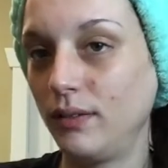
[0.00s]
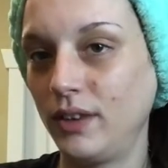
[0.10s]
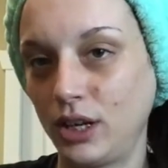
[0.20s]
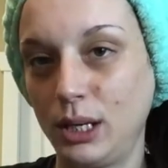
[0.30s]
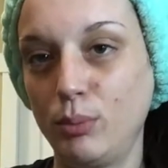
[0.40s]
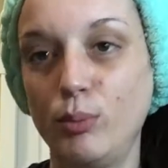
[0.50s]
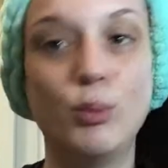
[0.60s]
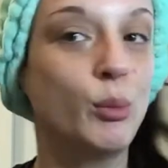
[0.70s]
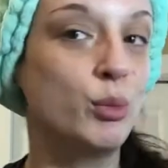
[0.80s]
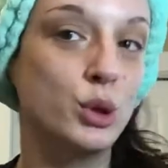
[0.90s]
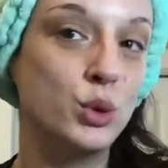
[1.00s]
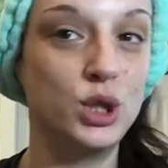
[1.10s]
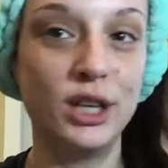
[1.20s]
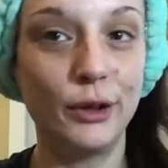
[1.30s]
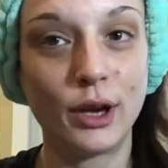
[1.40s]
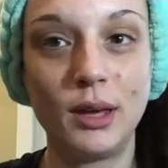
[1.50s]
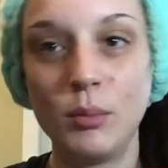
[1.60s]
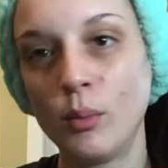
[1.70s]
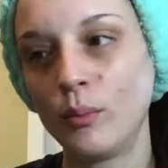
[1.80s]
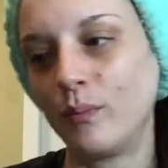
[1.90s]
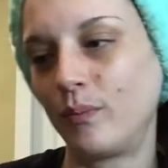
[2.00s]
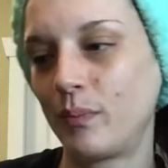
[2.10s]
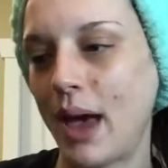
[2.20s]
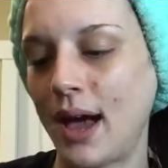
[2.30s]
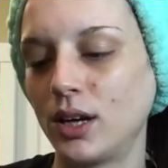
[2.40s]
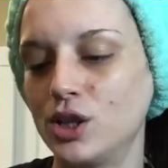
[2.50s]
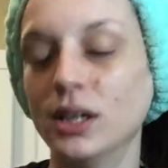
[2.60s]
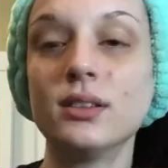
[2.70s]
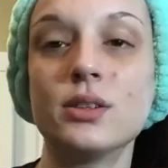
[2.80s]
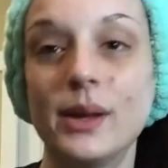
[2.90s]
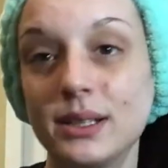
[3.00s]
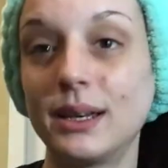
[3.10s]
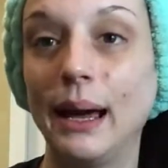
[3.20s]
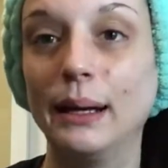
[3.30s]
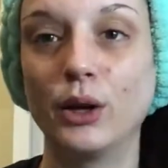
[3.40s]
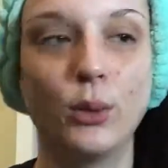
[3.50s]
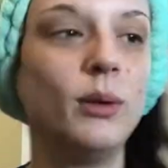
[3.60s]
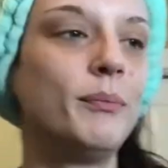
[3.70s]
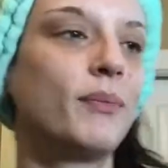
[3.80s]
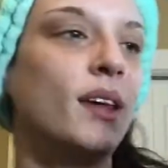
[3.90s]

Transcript: very bougie looking packaging, so that's kind of cool.